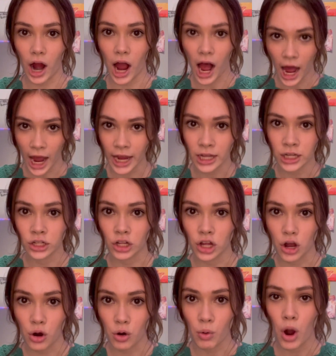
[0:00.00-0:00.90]
high and
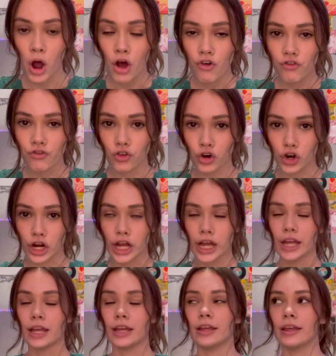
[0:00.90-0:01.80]
low for
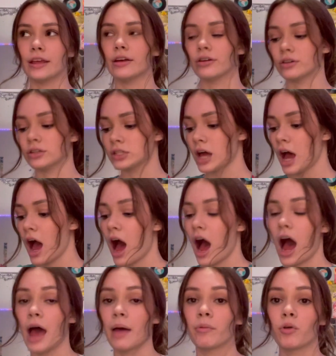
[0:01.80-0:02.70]
years.
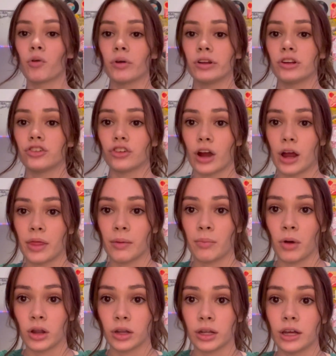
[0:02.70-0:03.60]
I'm going to try them
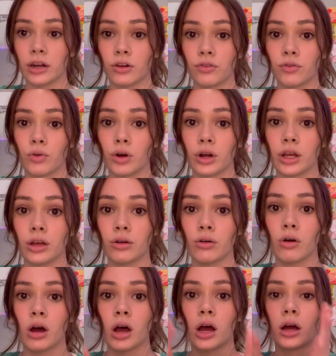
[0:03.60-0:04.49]
on later for you.